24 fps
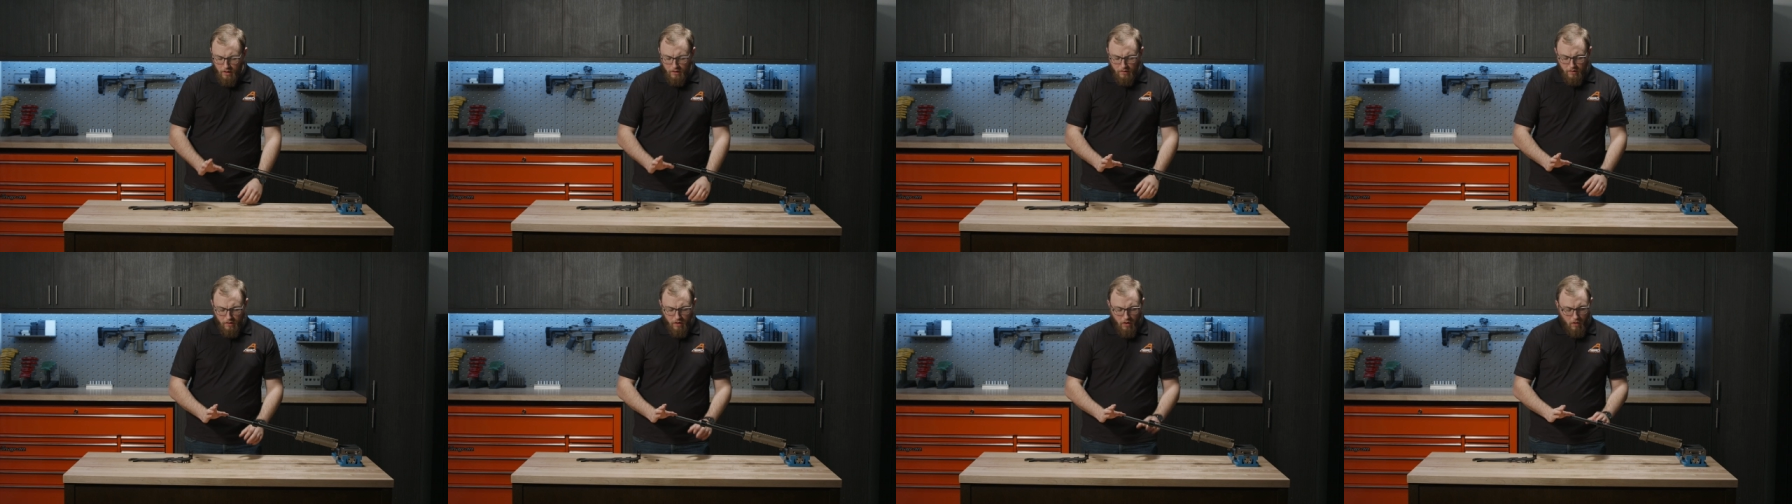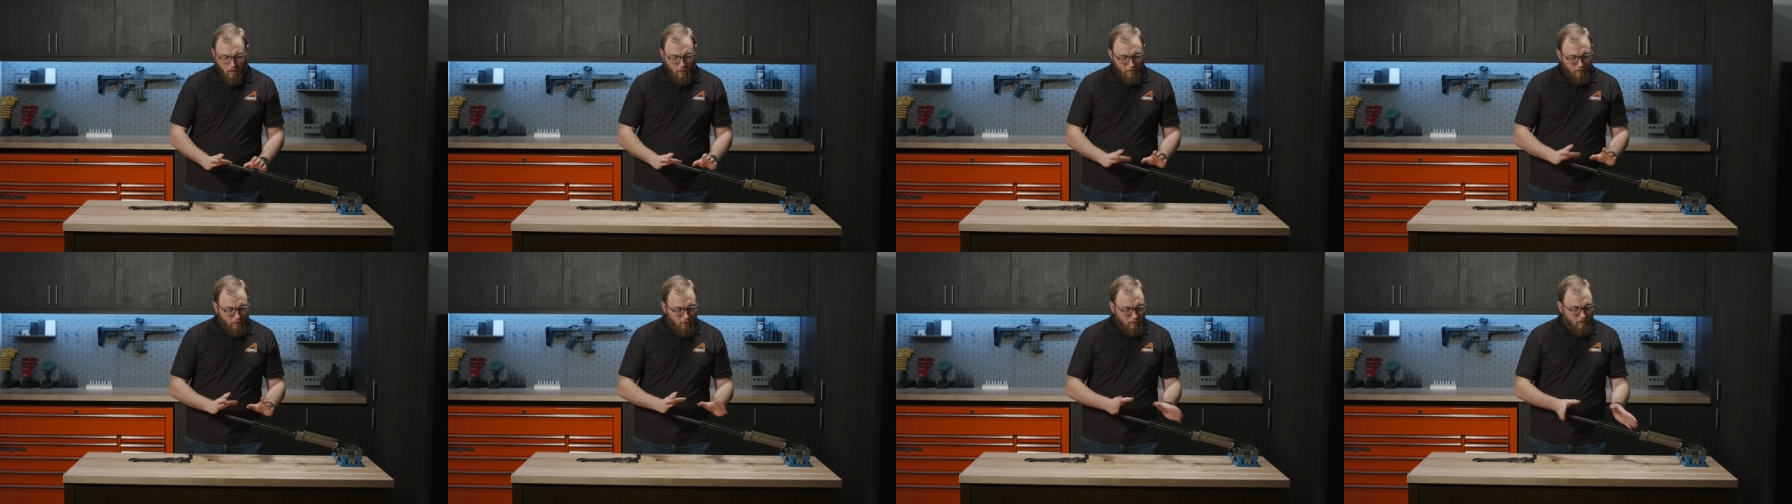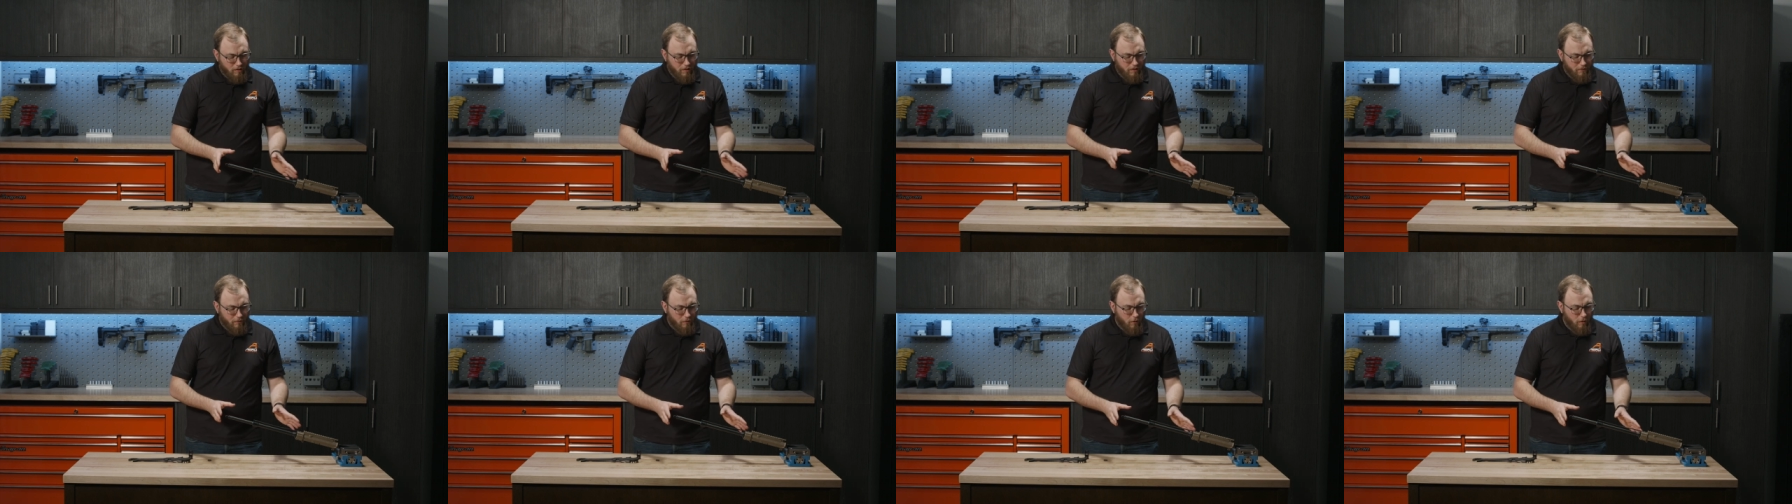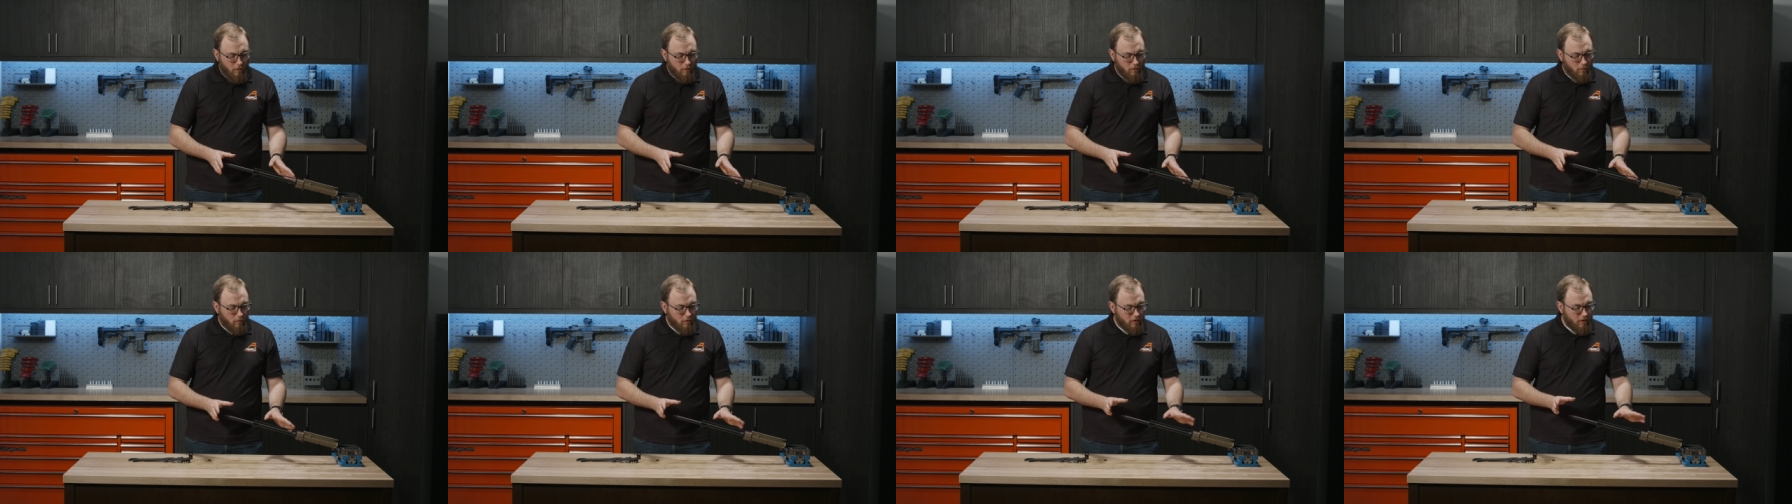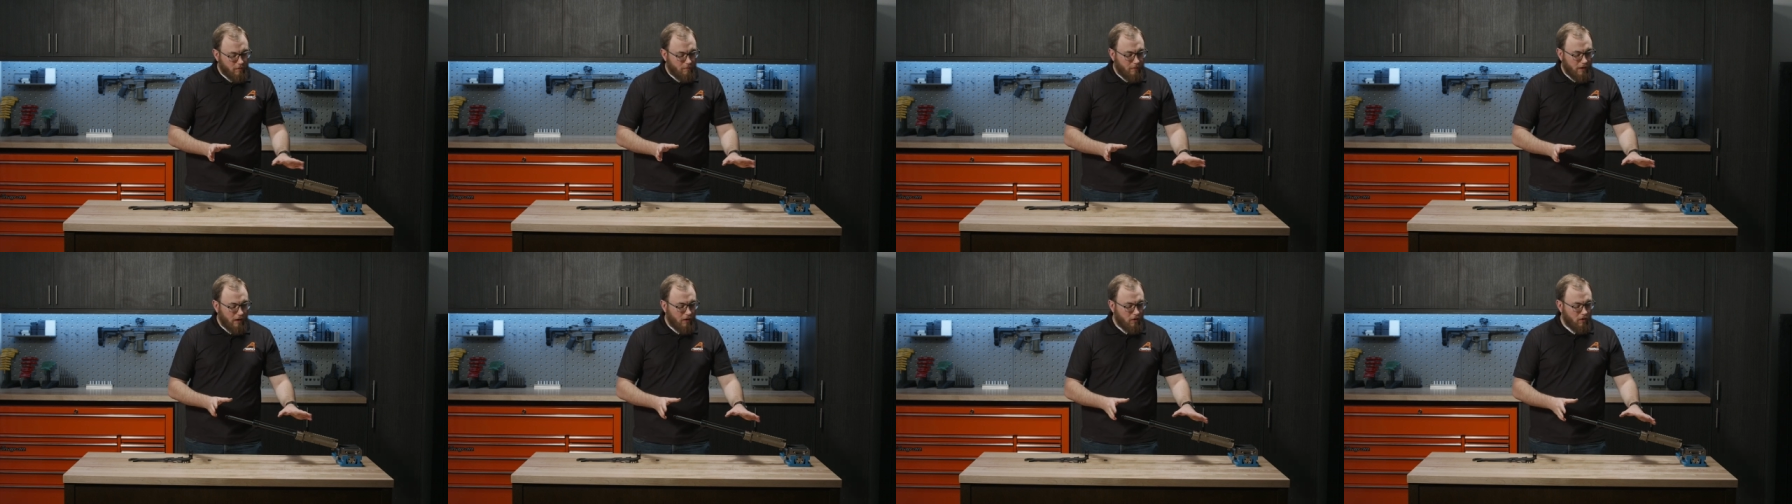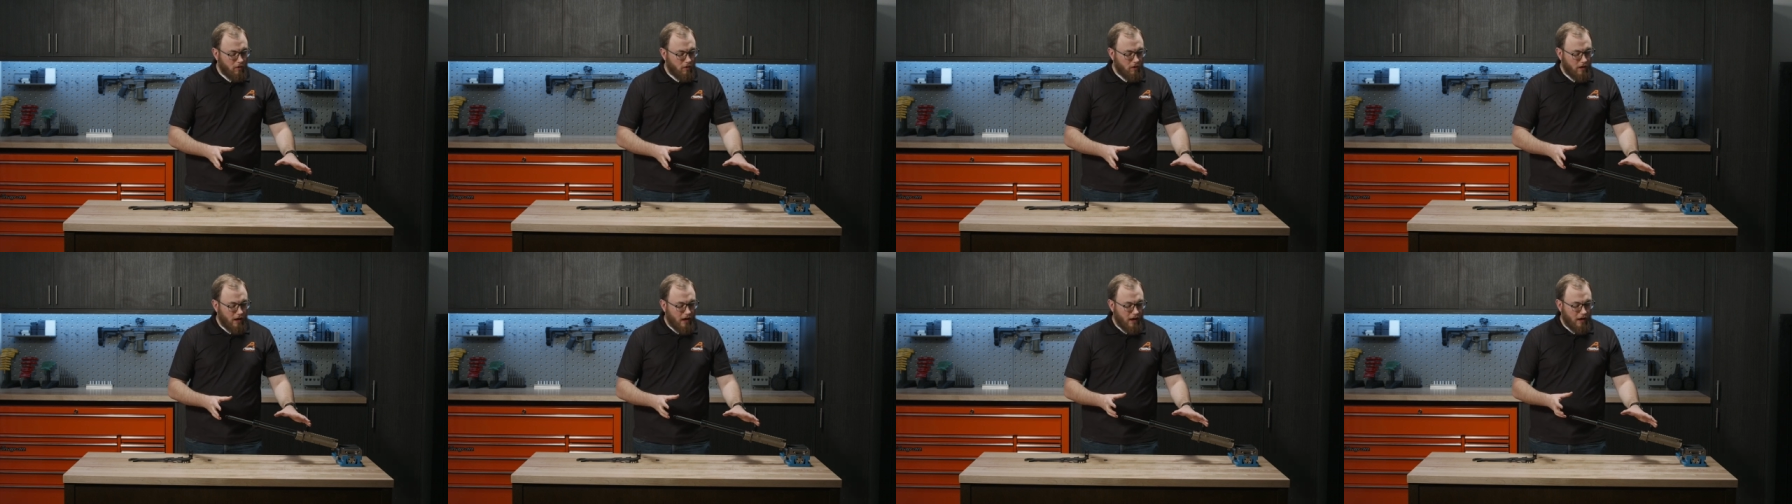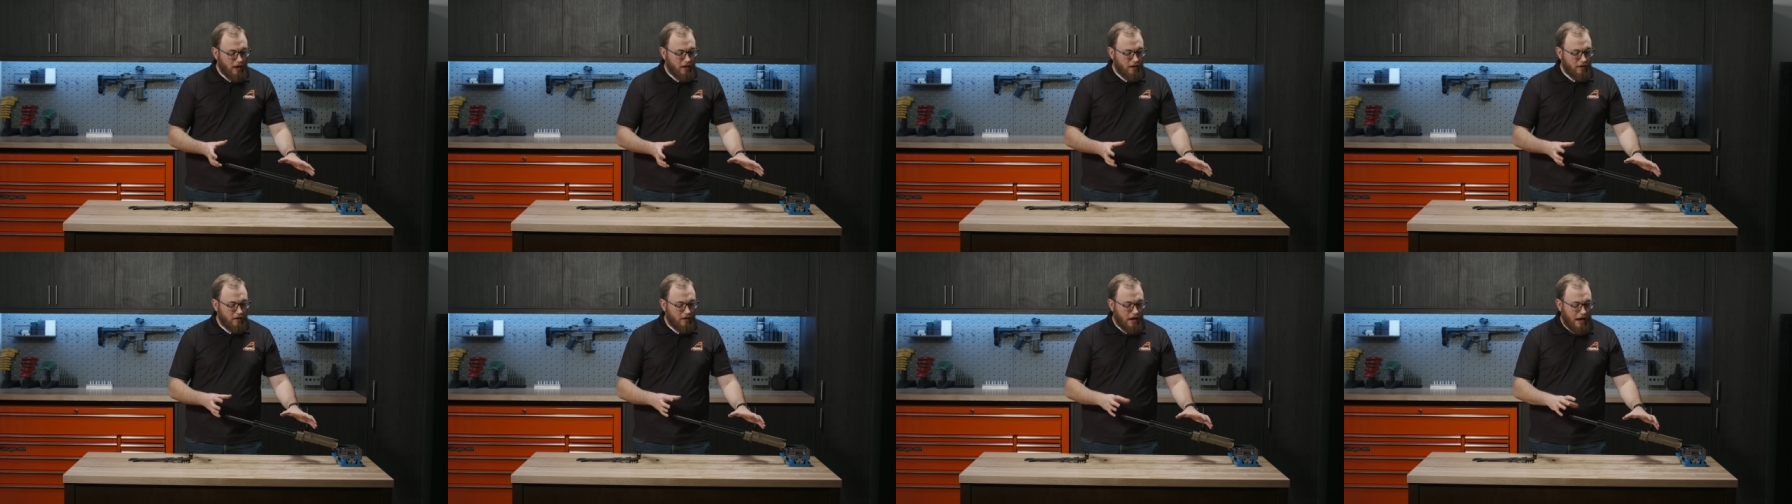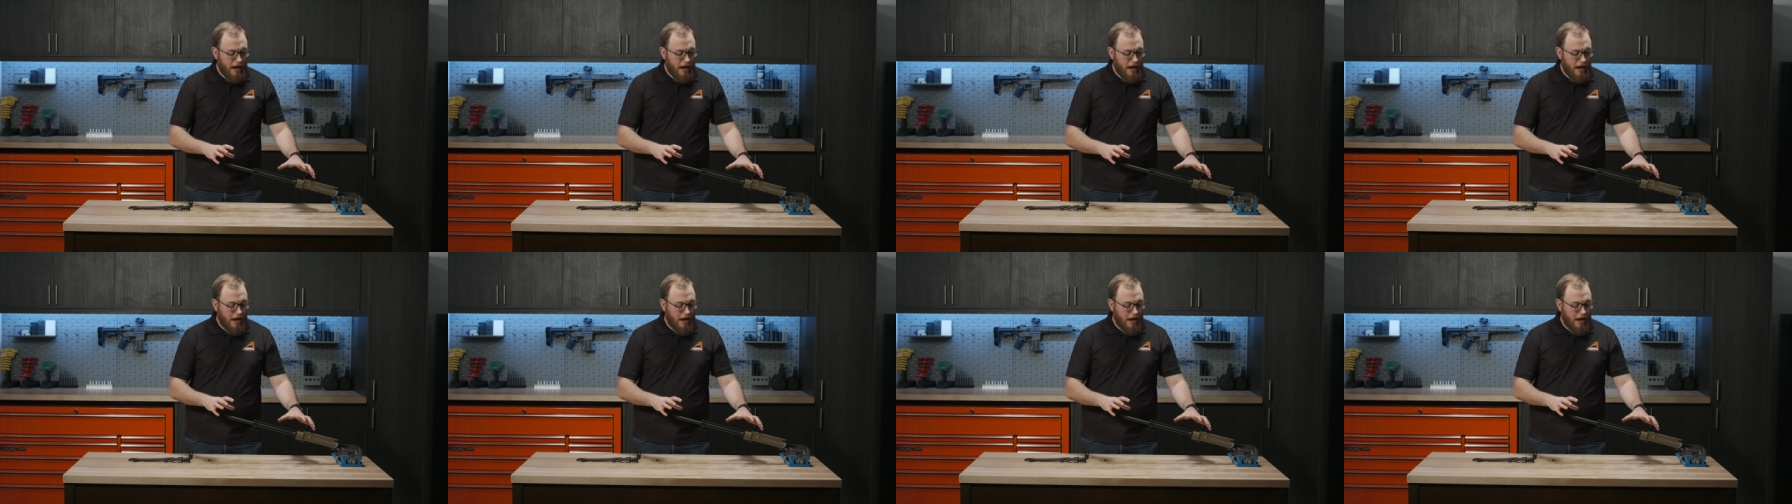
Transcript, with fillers: So first thing first, with the barrel and